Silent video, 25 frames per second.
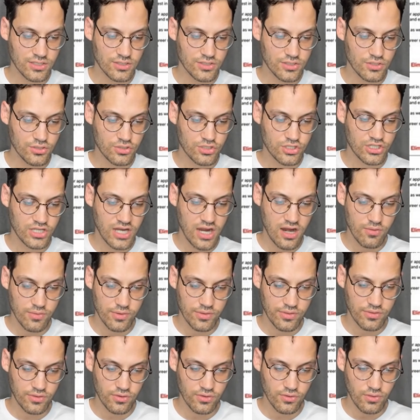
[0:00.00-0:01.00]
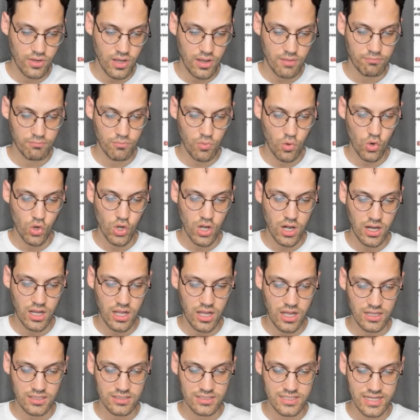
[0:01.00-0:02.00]
to share with you more
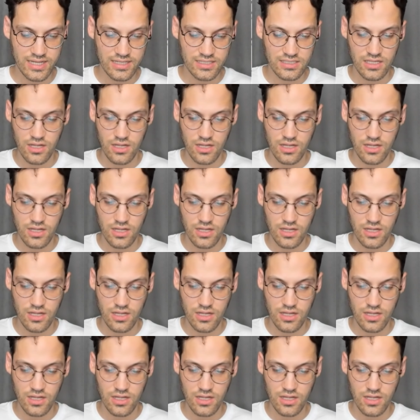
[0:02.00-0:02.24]
context